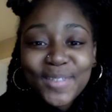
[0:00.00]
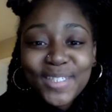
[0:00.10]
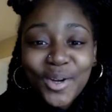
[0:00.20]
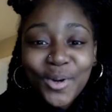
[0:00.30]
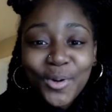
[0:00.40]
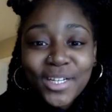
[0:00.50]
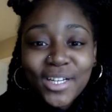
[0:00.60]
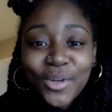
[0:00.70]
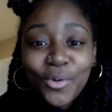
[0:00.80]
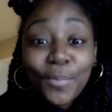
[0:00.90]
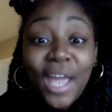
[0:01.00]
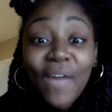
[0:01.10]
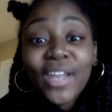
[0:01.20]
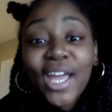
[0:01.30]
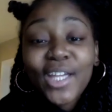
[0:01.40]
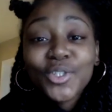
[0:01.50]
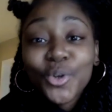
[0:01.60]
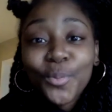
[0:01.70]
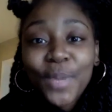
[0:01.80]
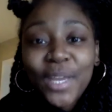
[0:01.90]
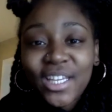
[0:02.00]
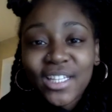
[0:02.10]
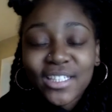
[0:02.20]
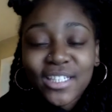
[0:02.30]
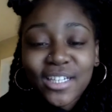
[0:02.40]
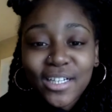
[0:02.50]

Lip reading: So we're going to be having like Zoom meetings,